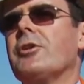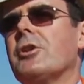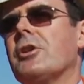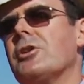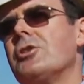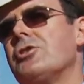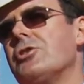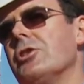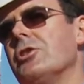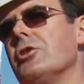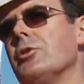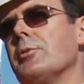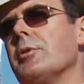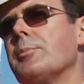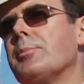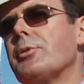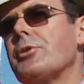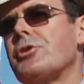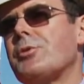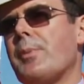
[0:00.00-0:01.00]
the continuing
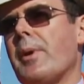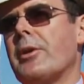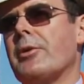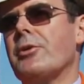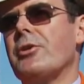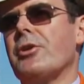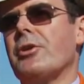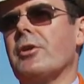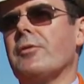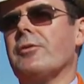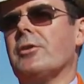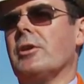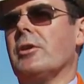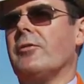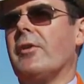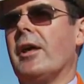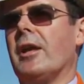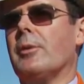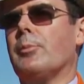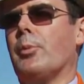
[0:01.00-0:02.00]
prosperity of the
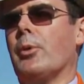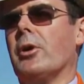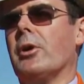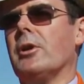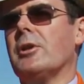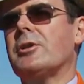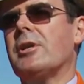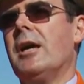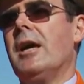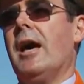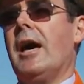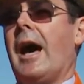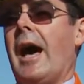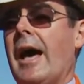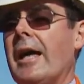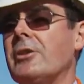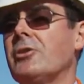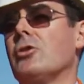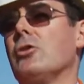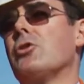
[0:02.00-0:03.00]
developed world
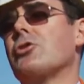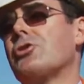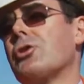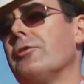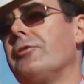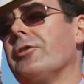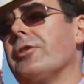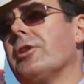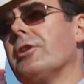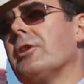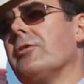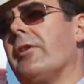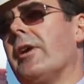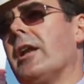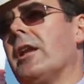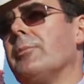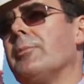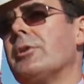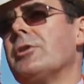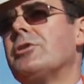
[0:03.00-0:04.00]
and also for the
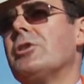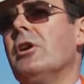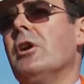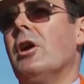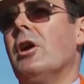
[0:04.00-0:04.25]
development